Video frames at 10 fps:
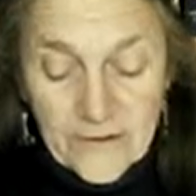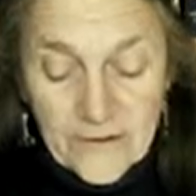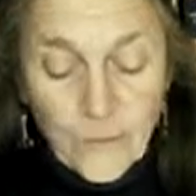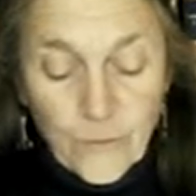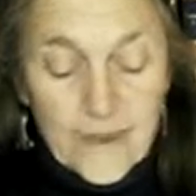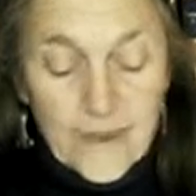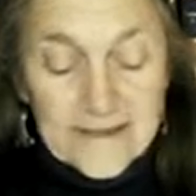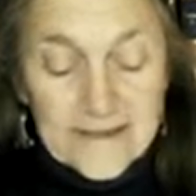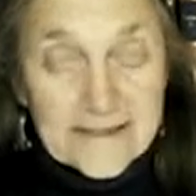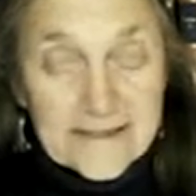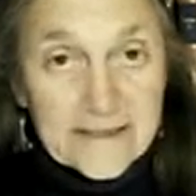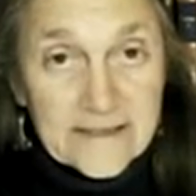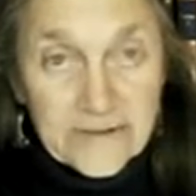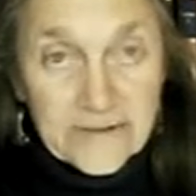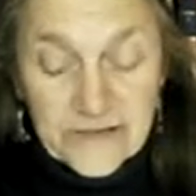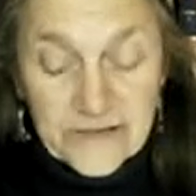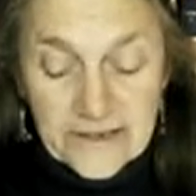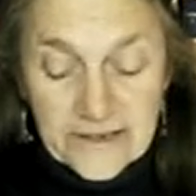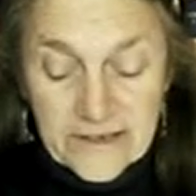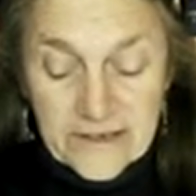What is the
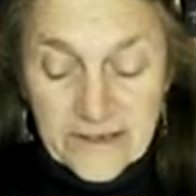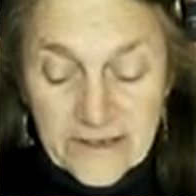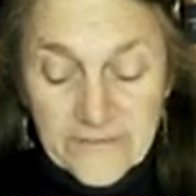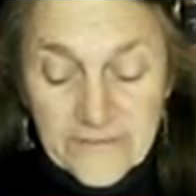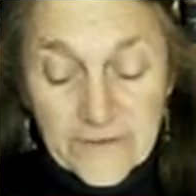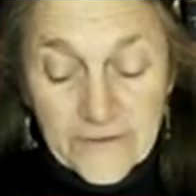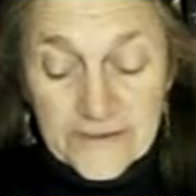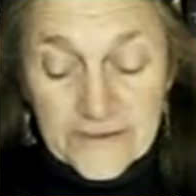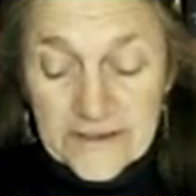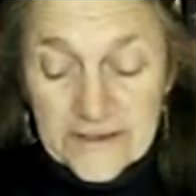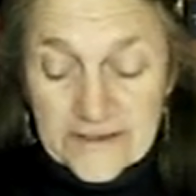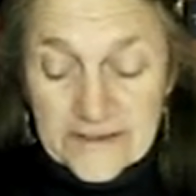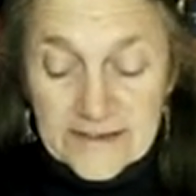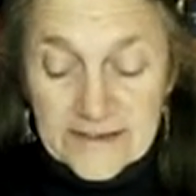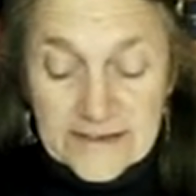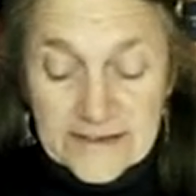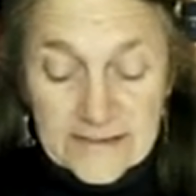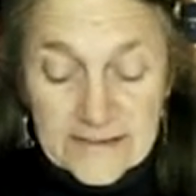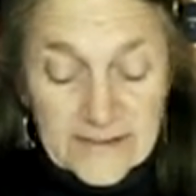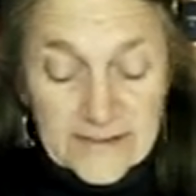solution? First, citizens
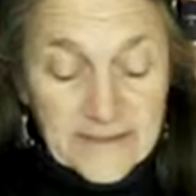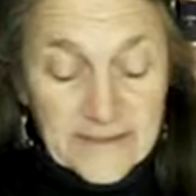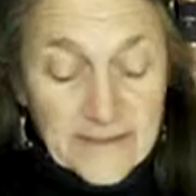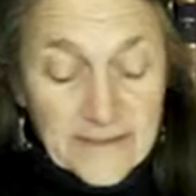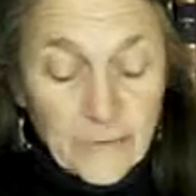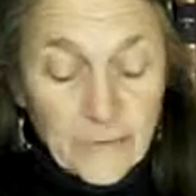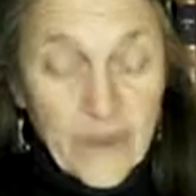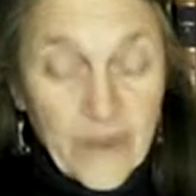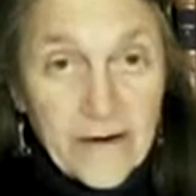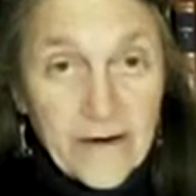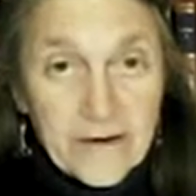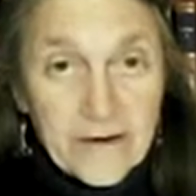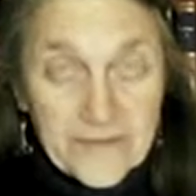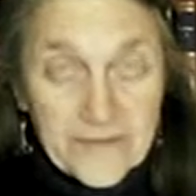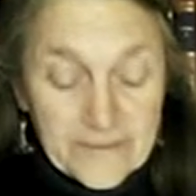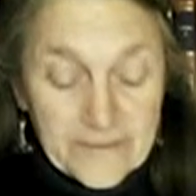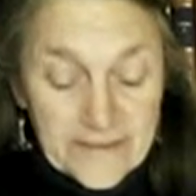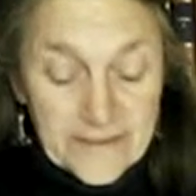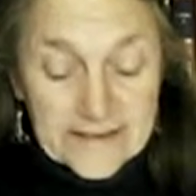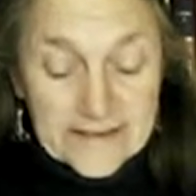must become aware of the
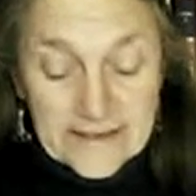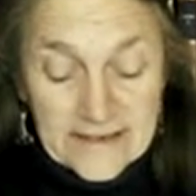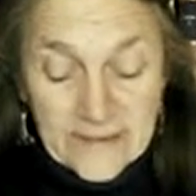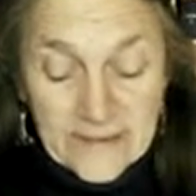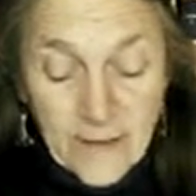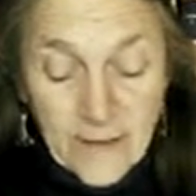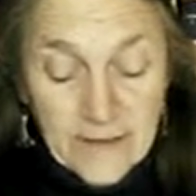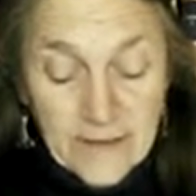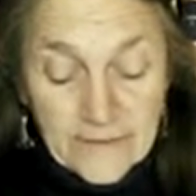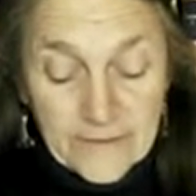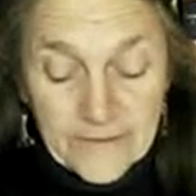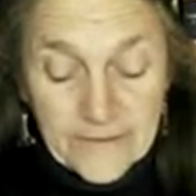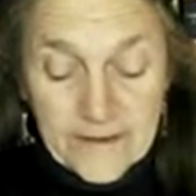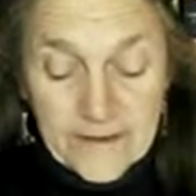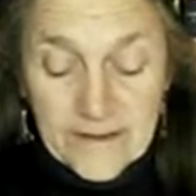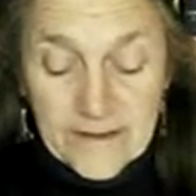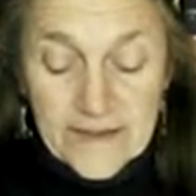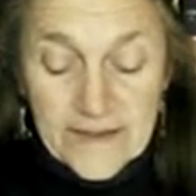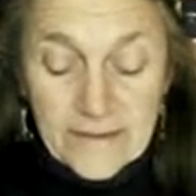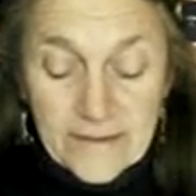complexity of the problem.
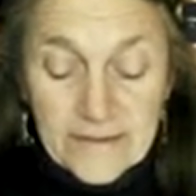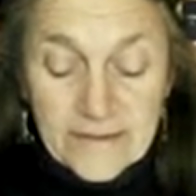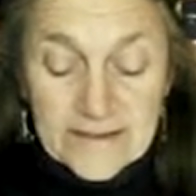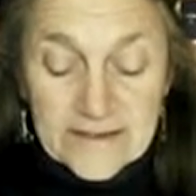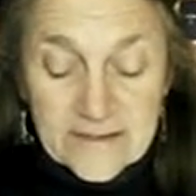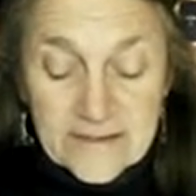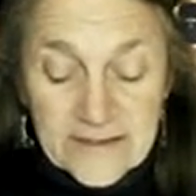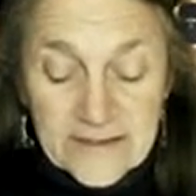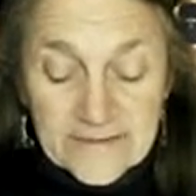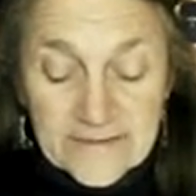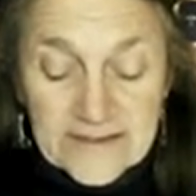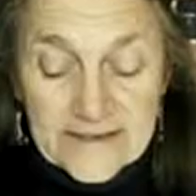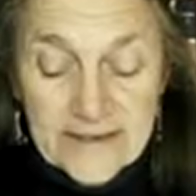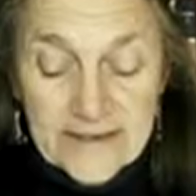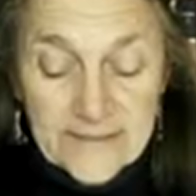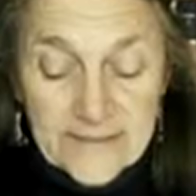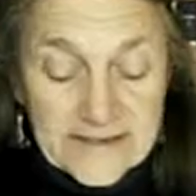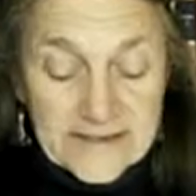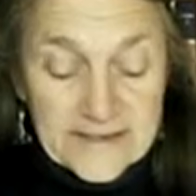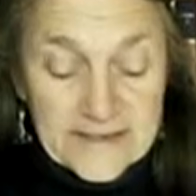Then we must collectively stop
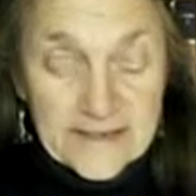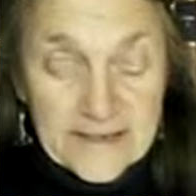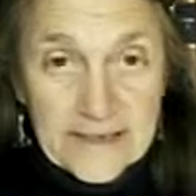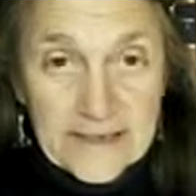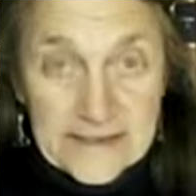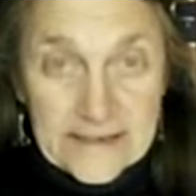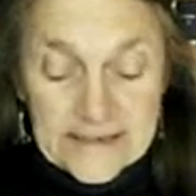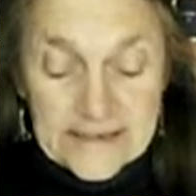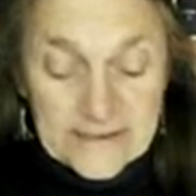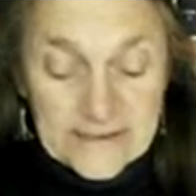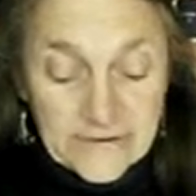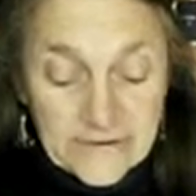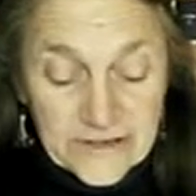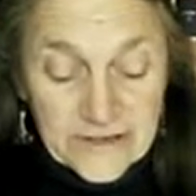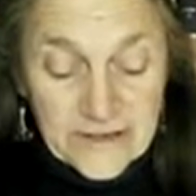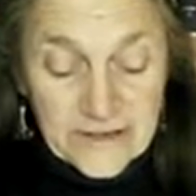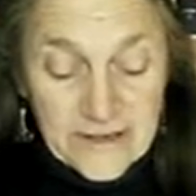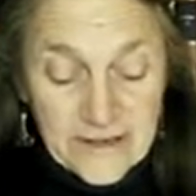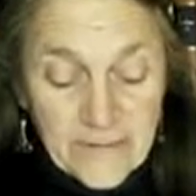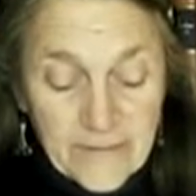seeking an easy solution
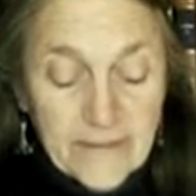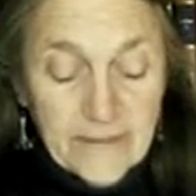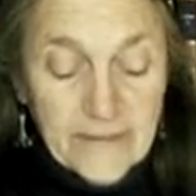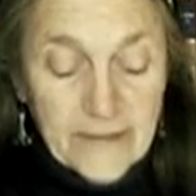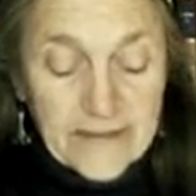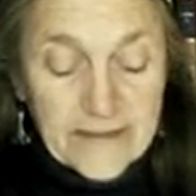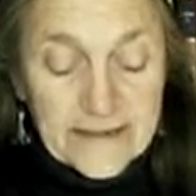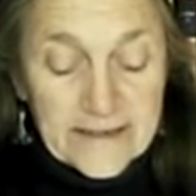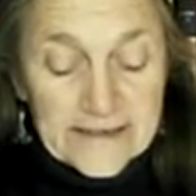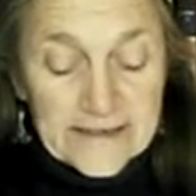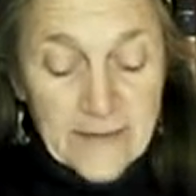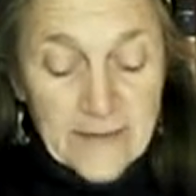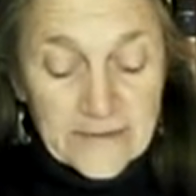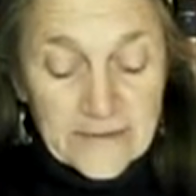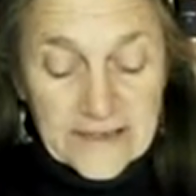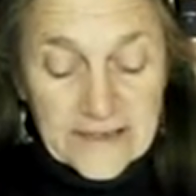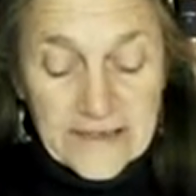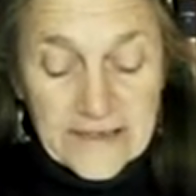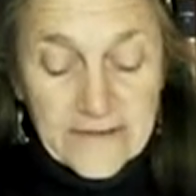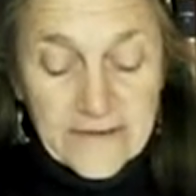by blindly espousing
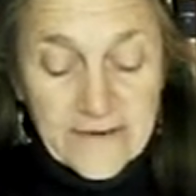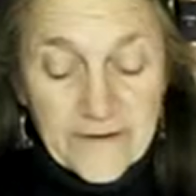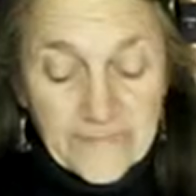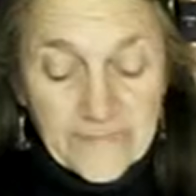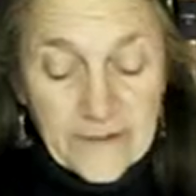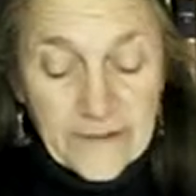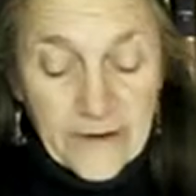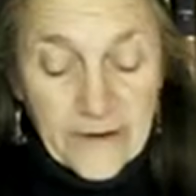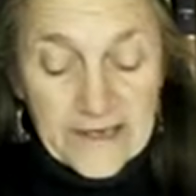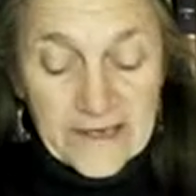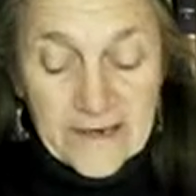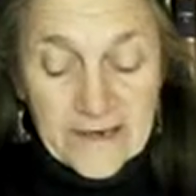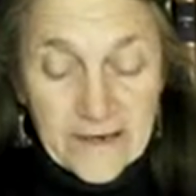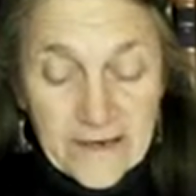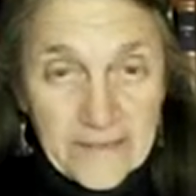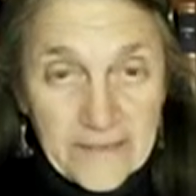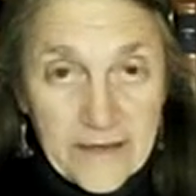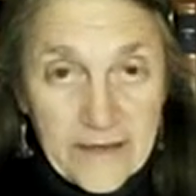either a free market economy